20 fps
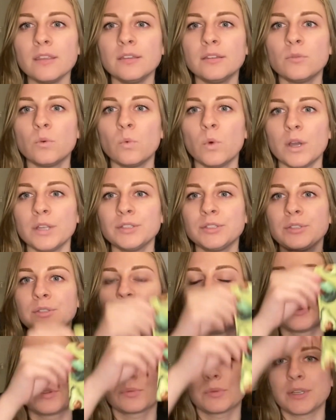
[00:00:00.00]
1,
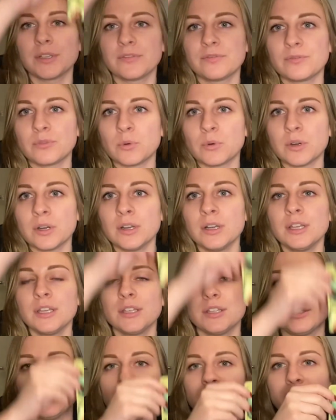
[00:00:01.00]
2, 3, 4,
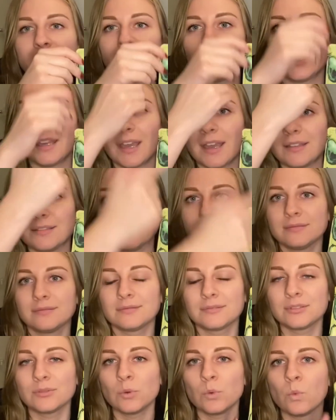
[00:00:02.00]
you can get
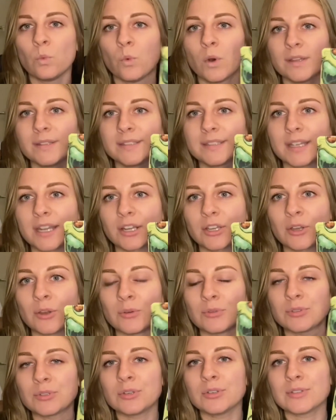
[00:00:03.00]
one set of
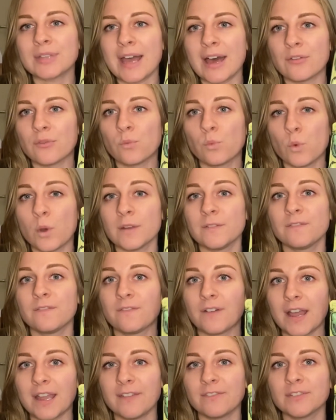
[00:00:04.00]
coasters out of one
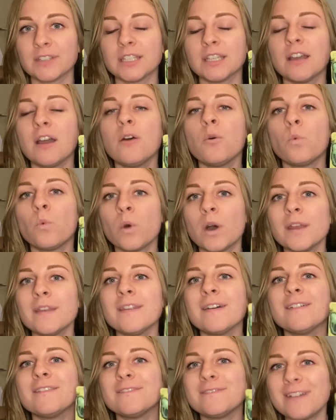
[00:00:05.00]

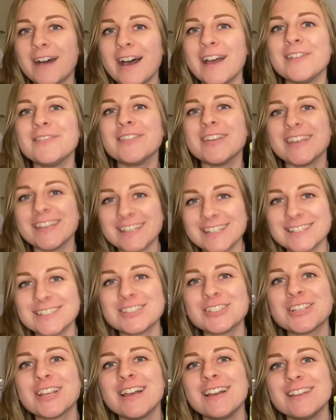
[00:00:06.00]

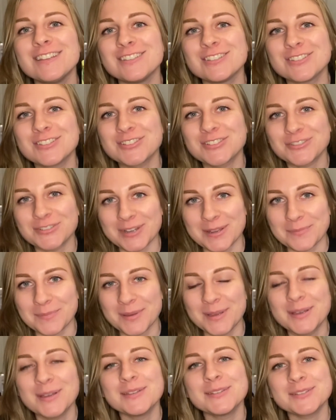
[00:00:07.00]
5-inch strip.
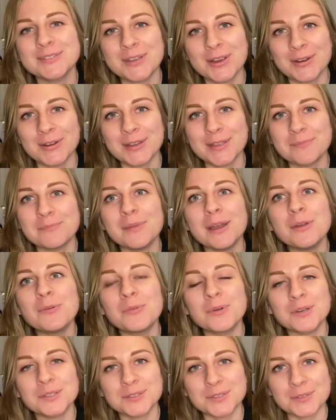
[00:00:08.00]
Sorry, my
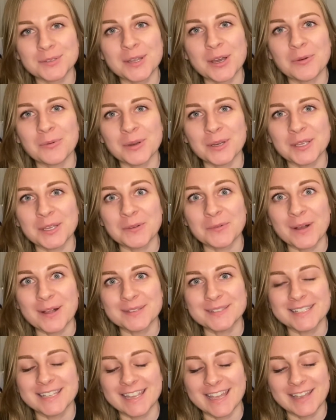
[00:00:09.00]
words are not working well
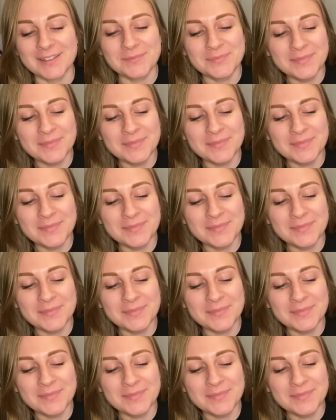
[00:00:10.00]
today.